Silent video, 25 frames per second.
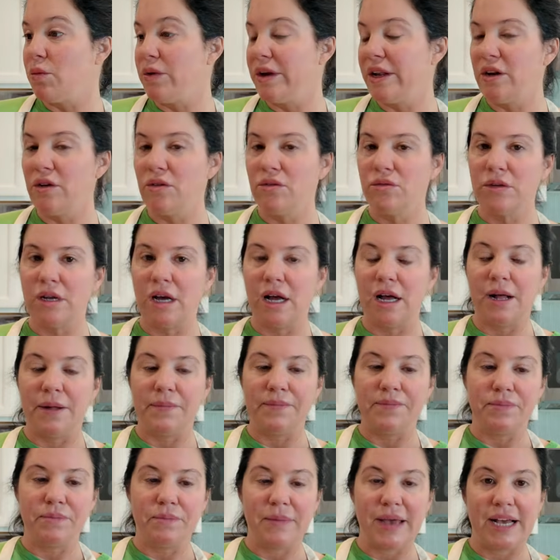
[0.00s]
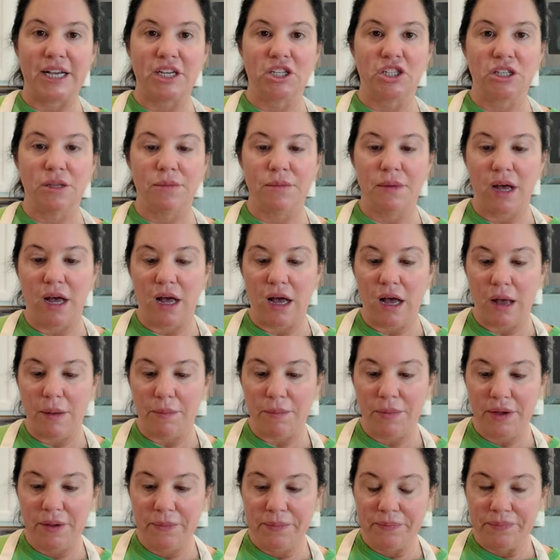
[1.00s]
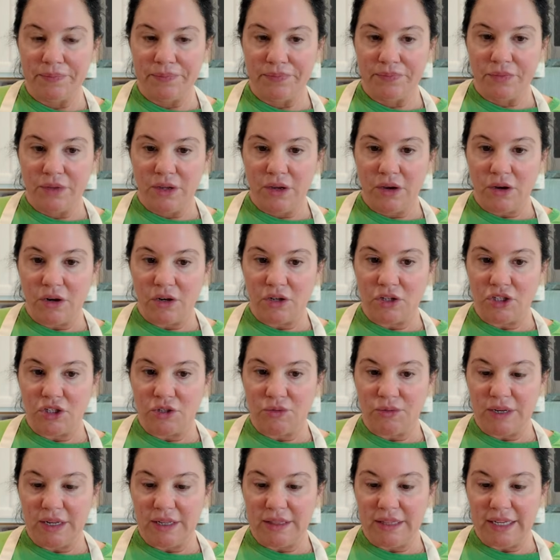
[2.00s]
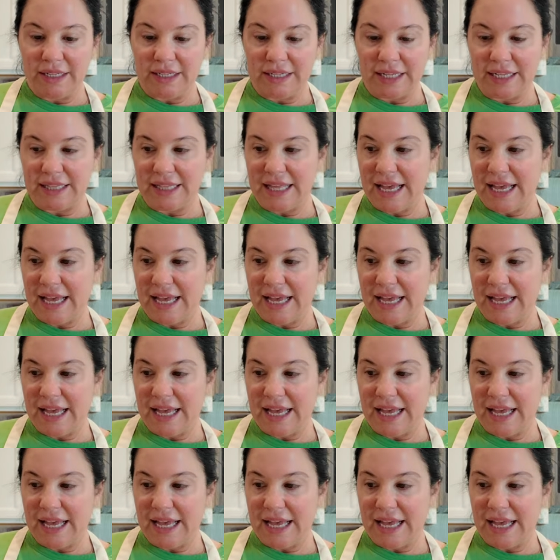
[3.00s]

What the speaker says: We don't mash them up or do anything like